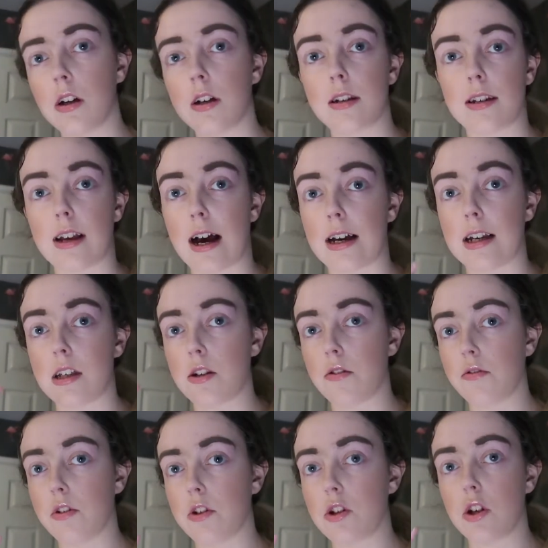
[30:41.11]
size
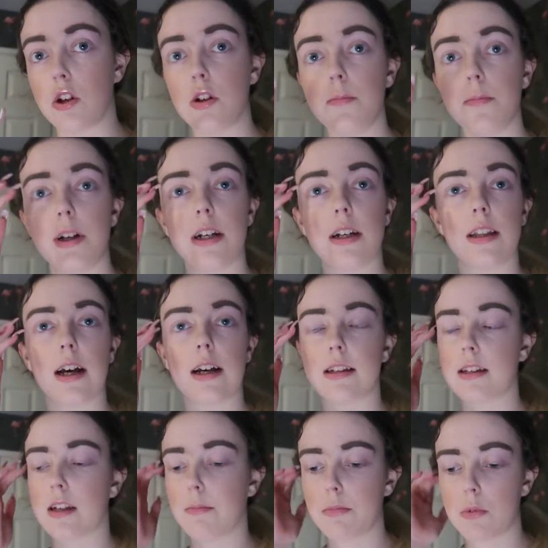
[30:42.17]
of the zoom and that
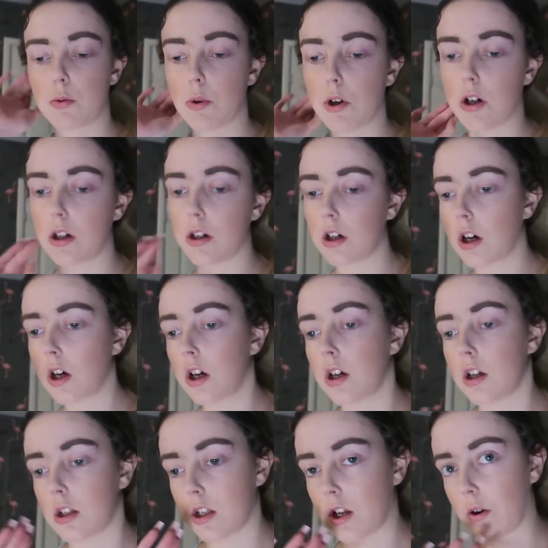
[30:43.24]
seemed to work,
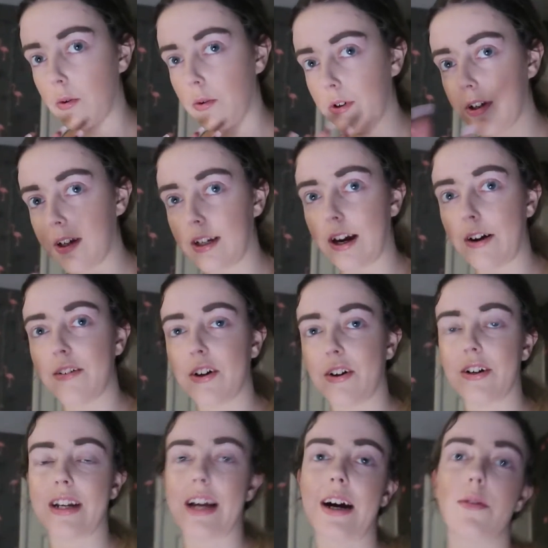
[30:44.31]
so we can carry
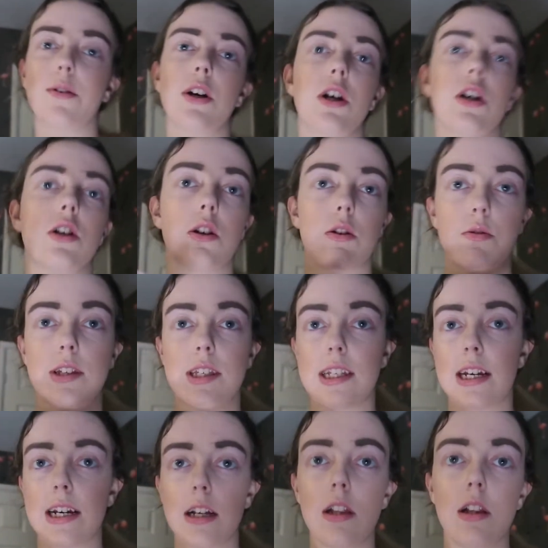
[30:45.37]
on now. So I've
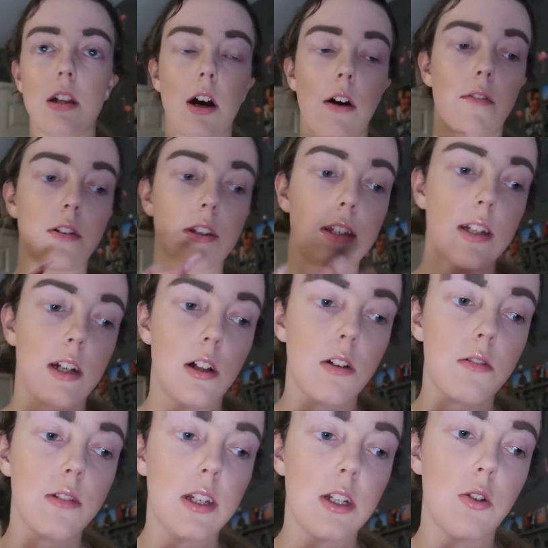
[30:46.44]
still
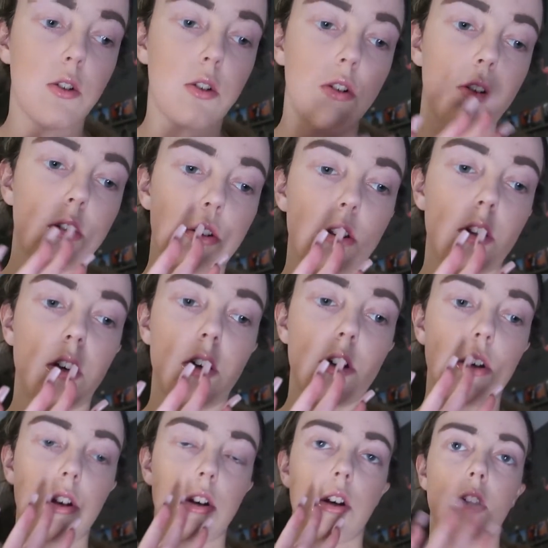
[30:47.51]
only done the
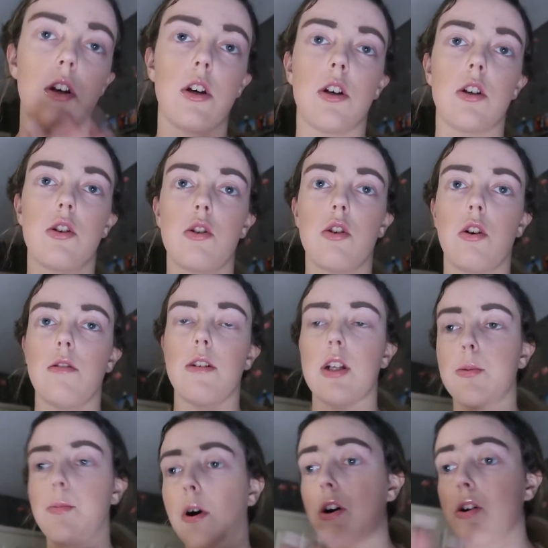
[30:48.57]

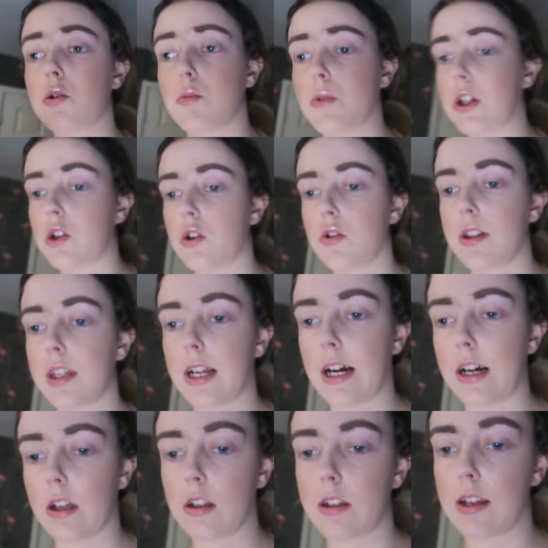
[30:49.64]
storage box, which nothing
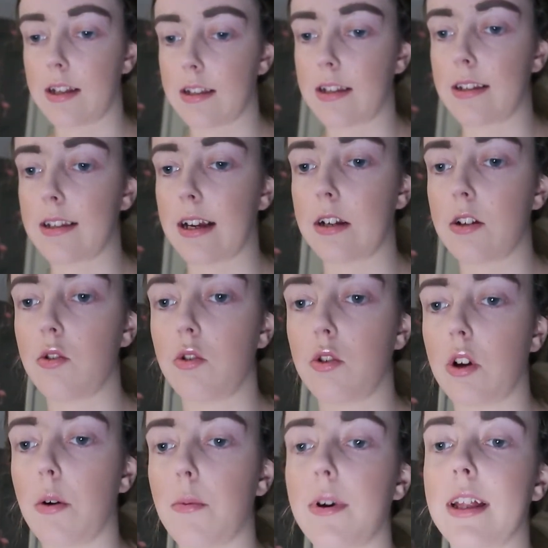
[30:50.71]
else, as I said, could
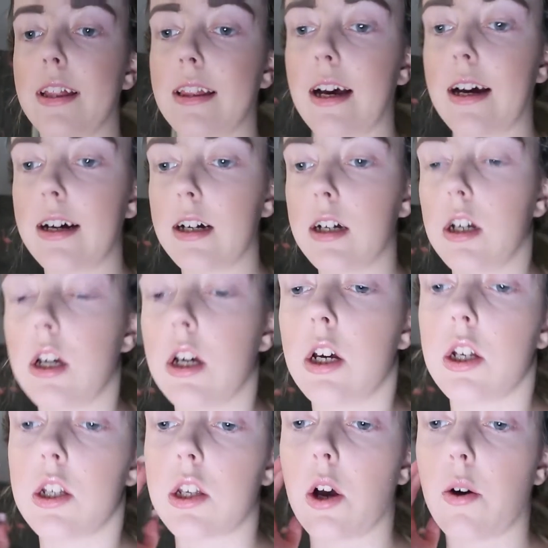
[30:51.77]
go in that.
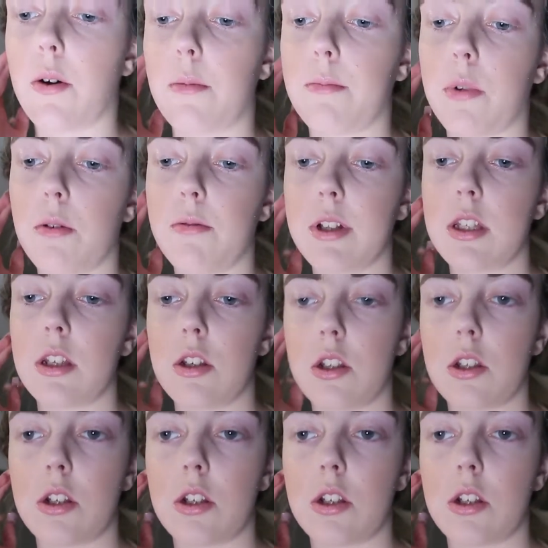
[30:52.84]
So I'm going to